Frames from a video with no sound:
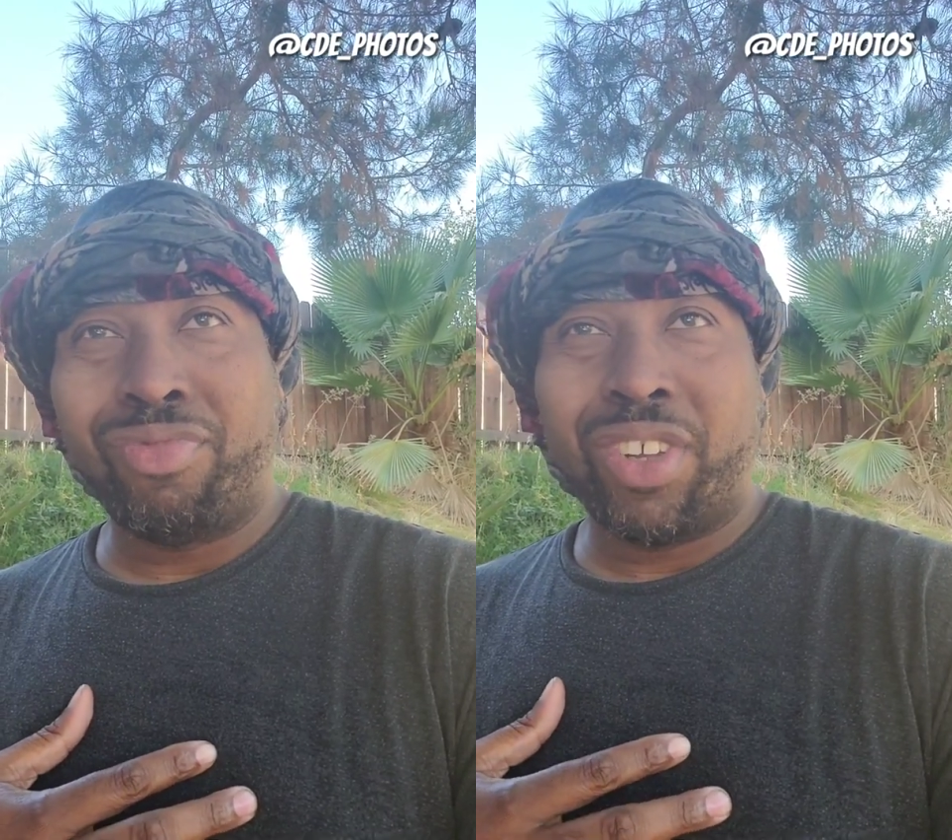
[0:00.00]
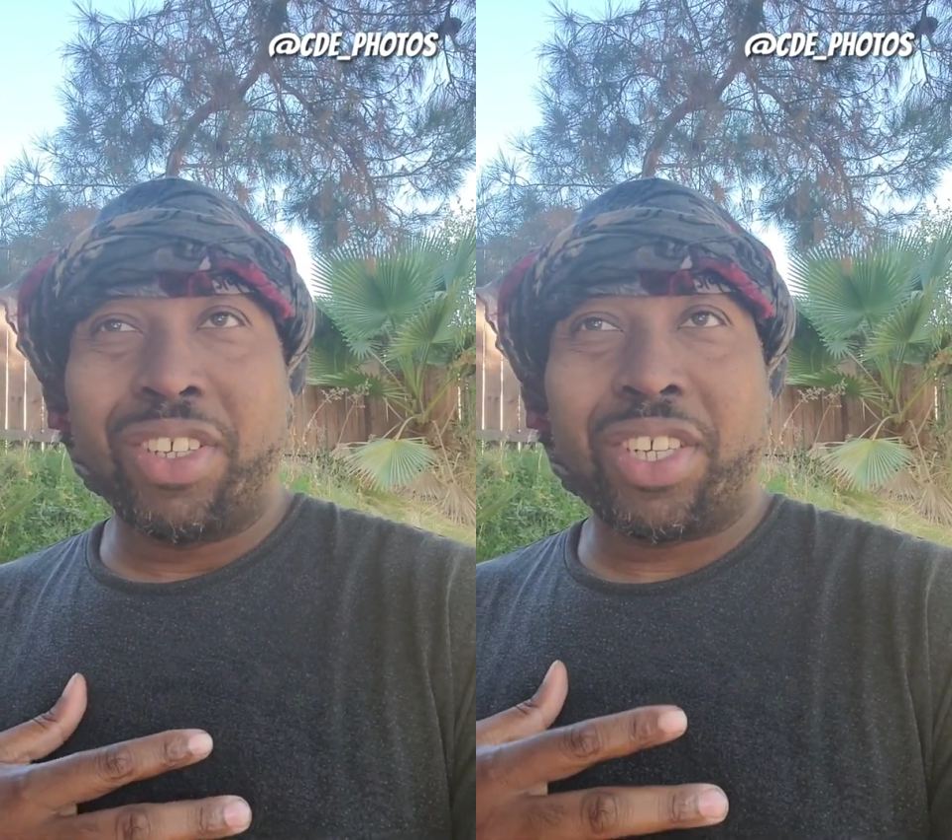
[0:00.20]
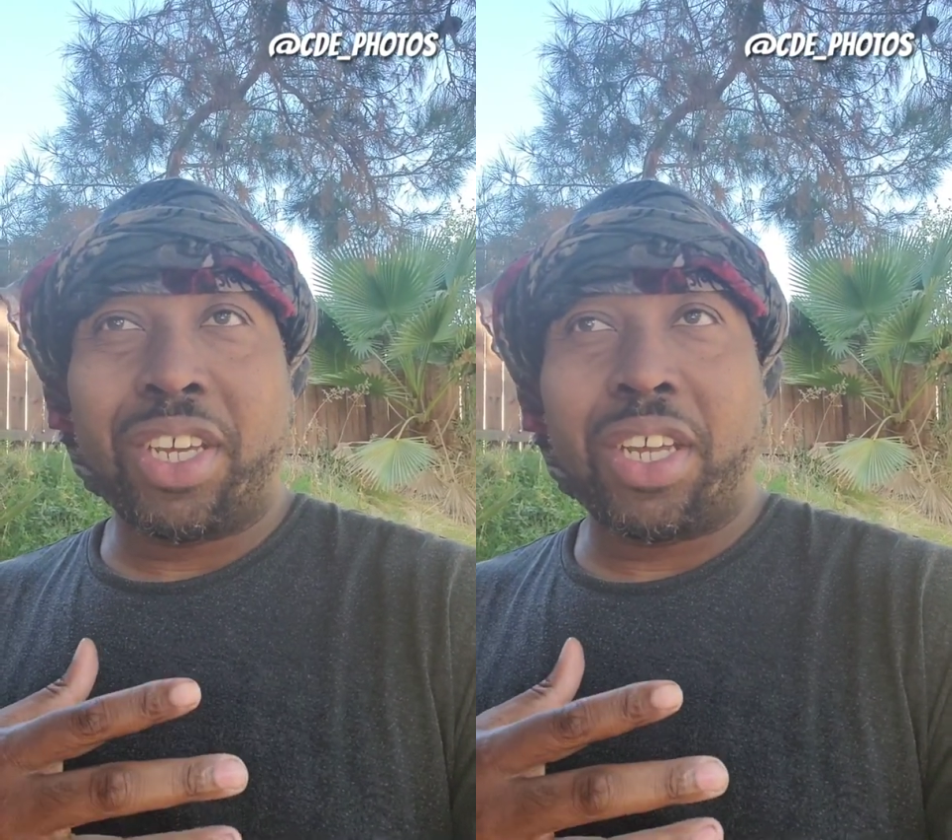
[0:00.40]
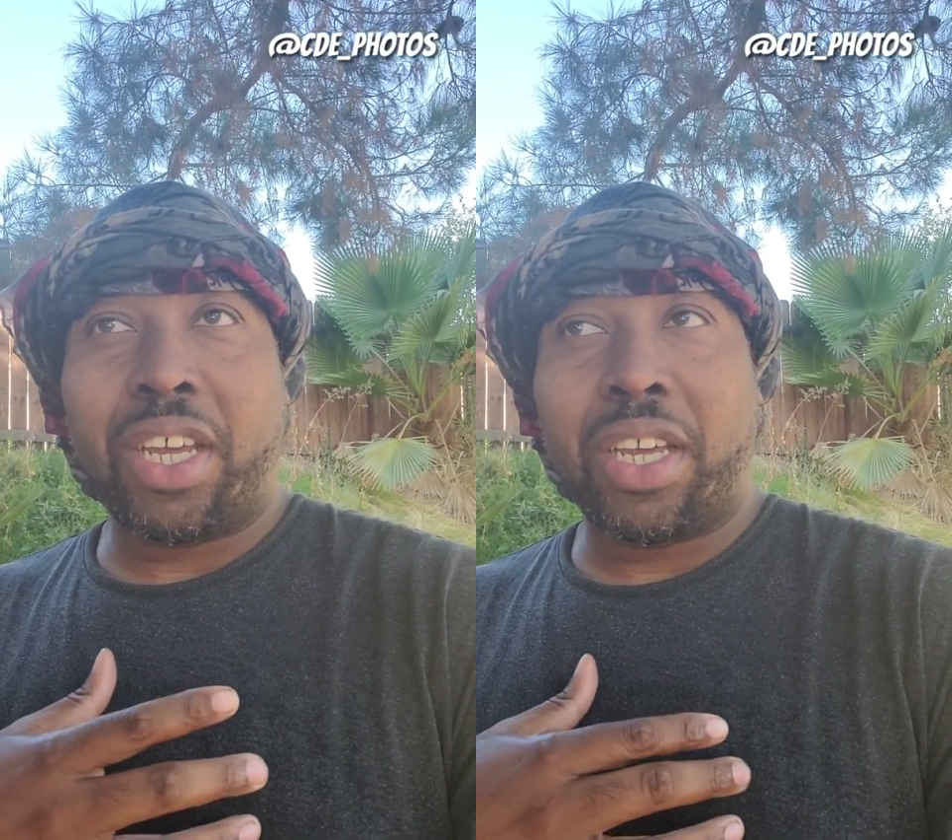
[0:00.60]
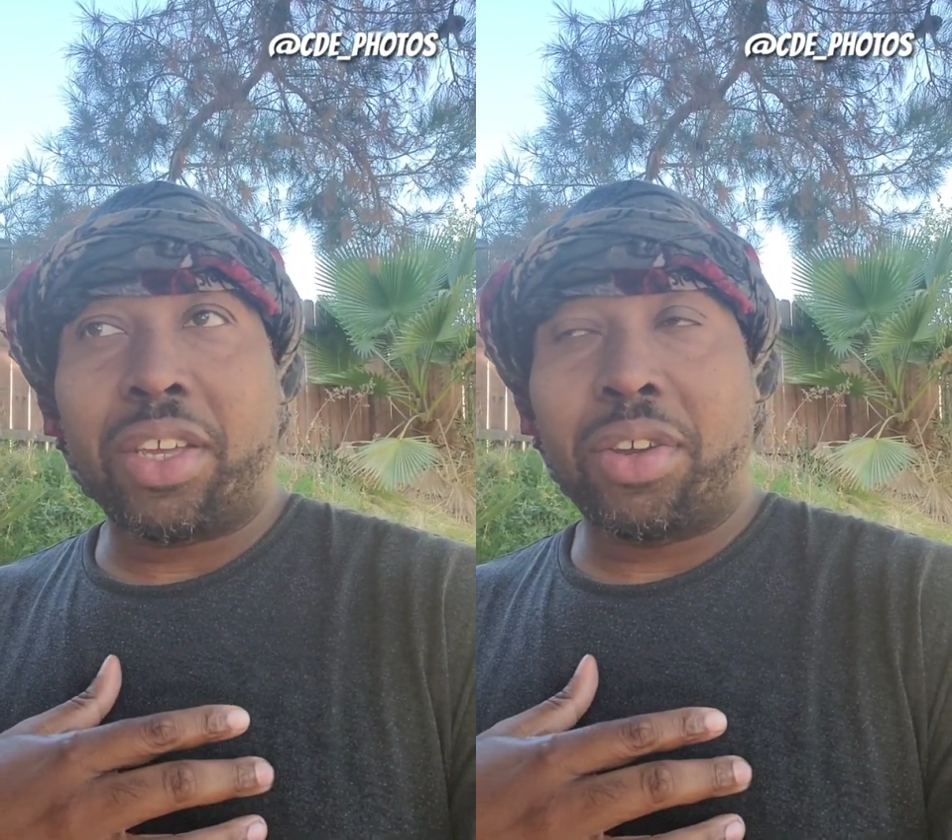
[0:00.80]
let's say
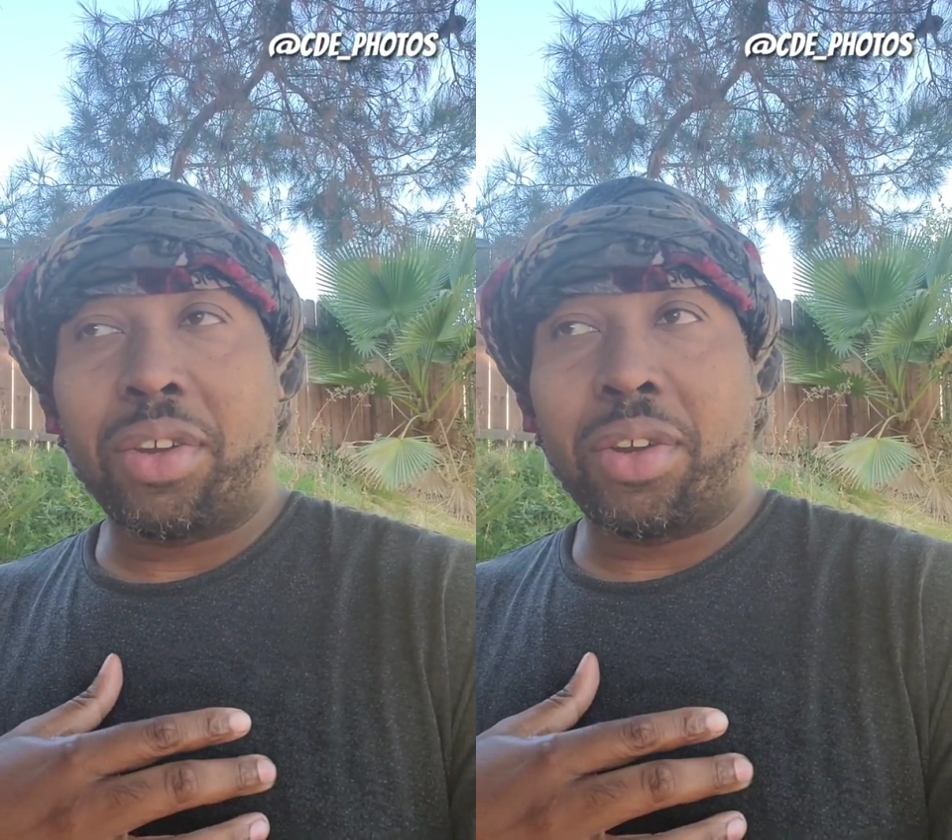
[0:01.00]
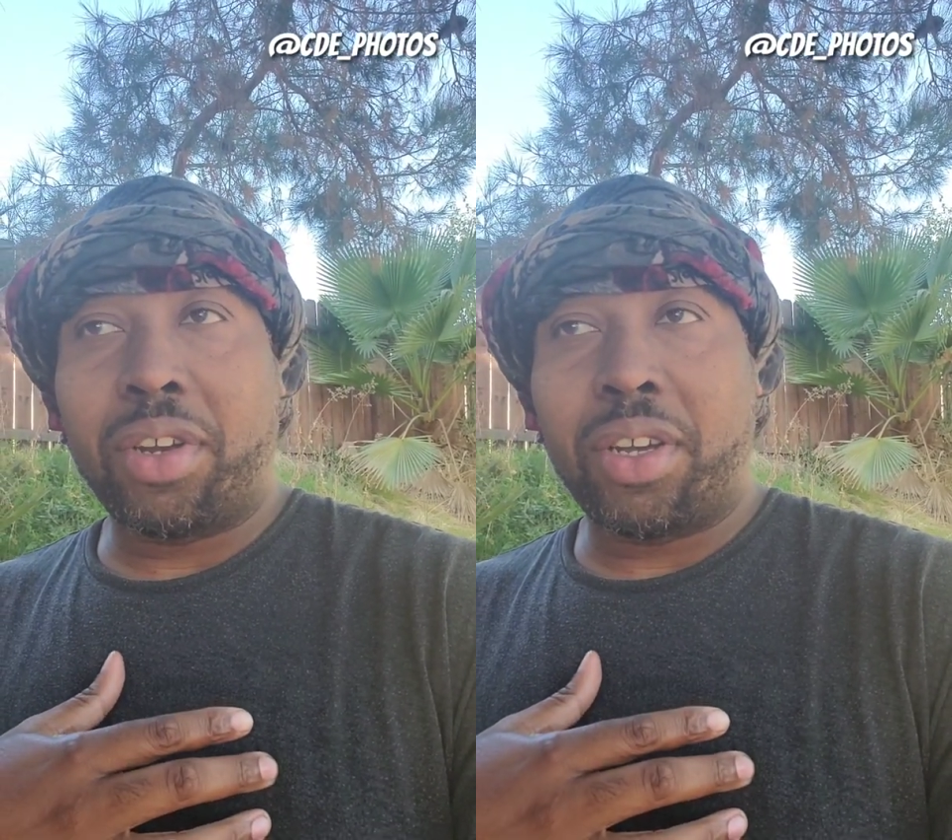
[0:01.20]
like you